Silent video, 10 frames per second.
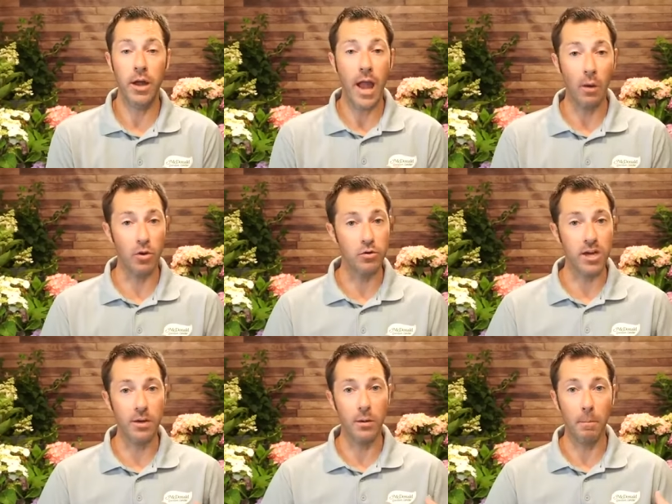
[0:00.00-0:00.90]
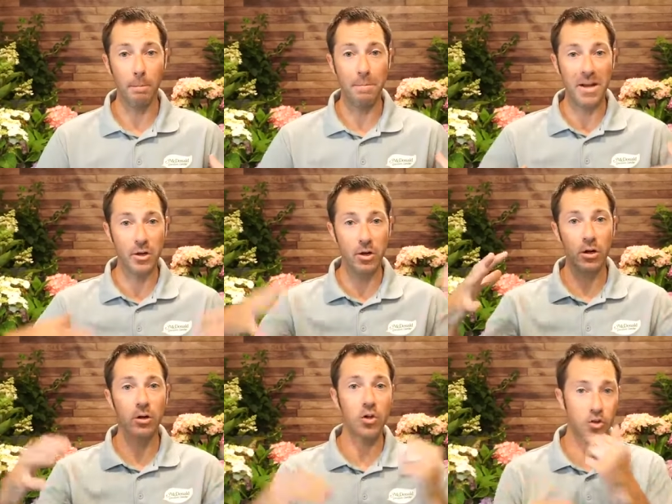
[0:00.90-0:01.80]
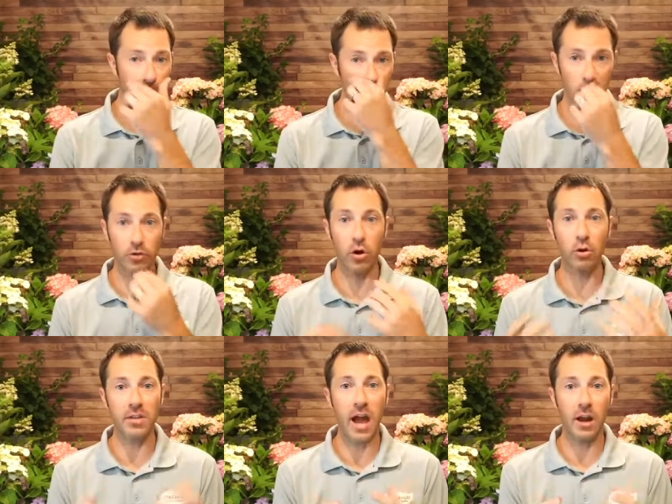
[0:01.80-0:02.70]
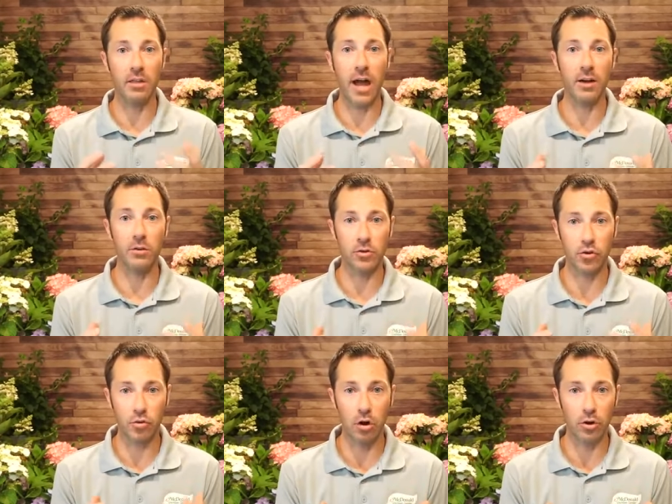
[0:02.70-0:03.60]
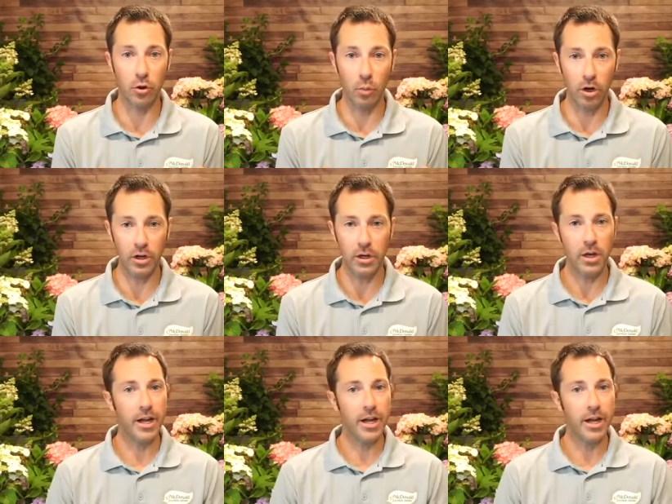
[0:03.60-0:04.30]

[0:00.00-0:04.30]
And when you get bigger, stronger growth out of that stronger wood,